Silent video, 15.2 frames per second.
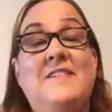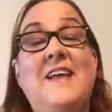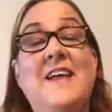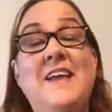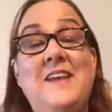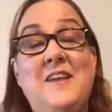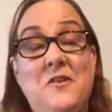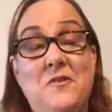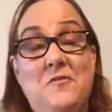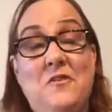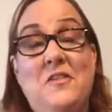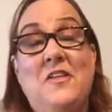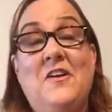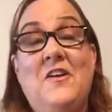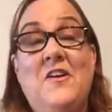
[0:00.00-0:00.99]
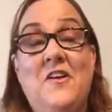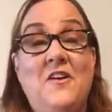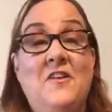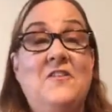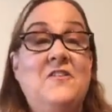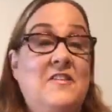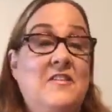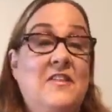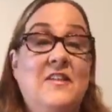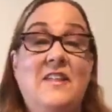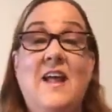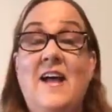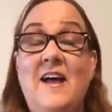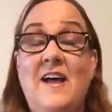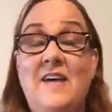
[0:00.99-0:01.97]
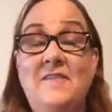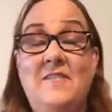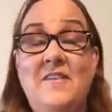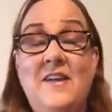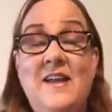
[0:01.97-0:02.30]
thank you for the hearts and the love,